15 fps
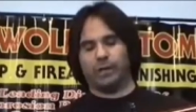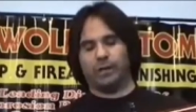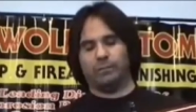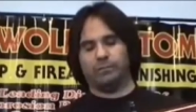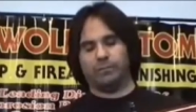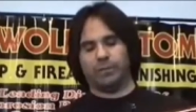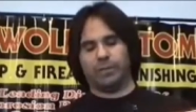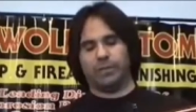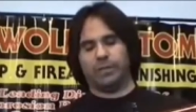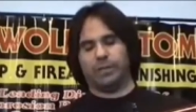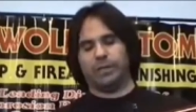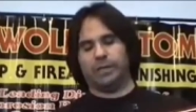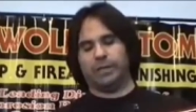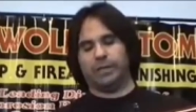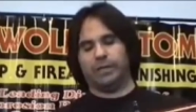
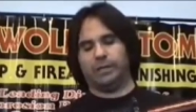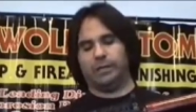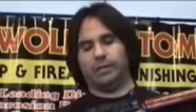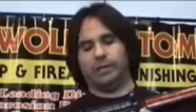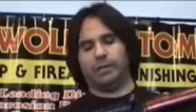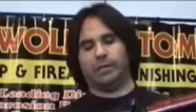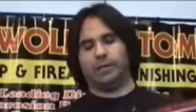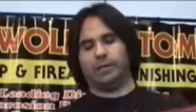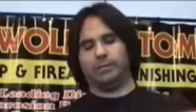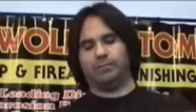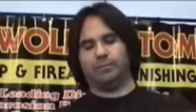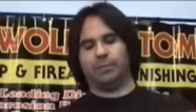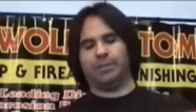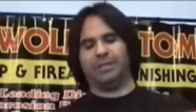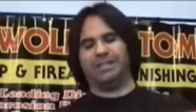
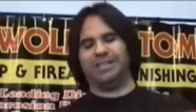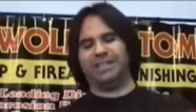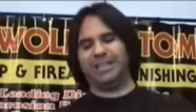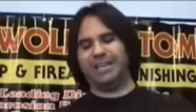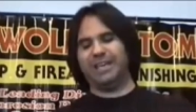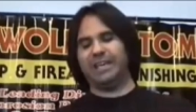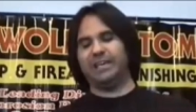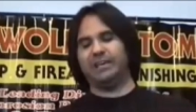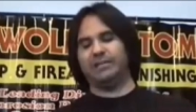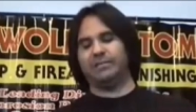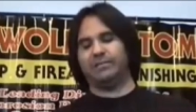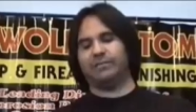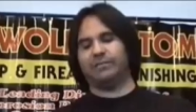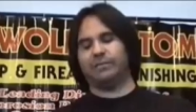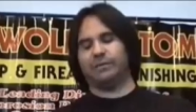I
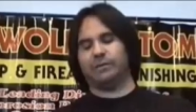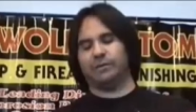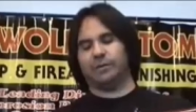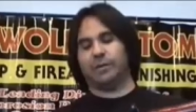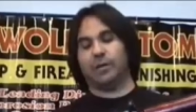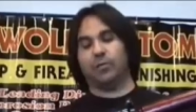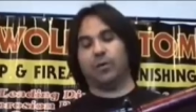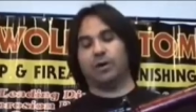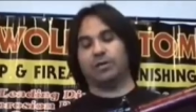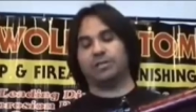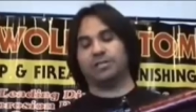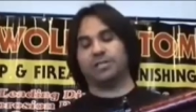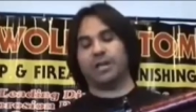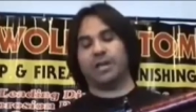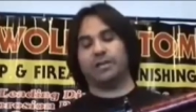believe, I
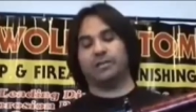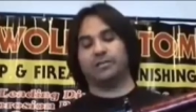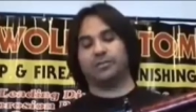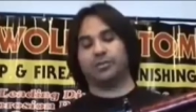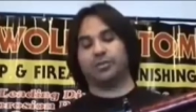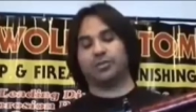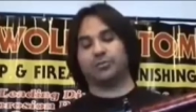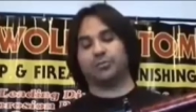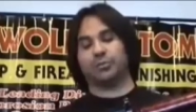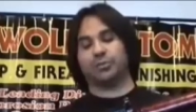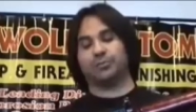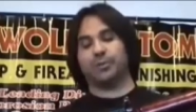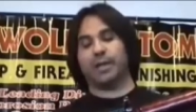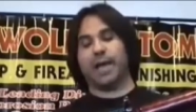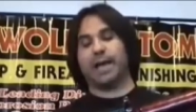want to say that
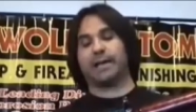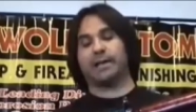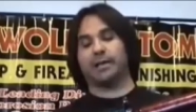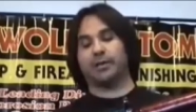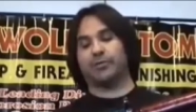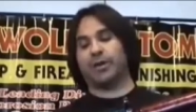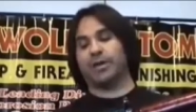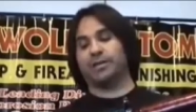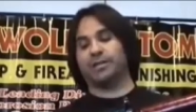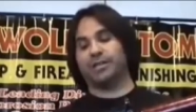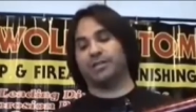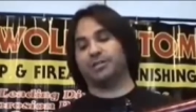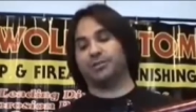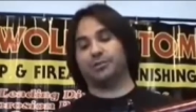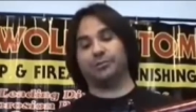this was black and gray
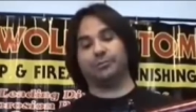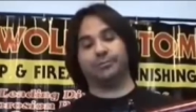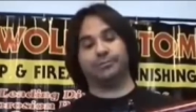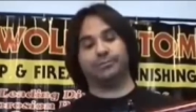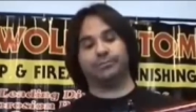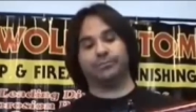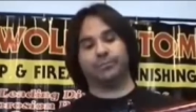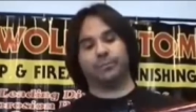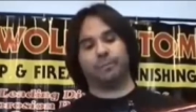digital.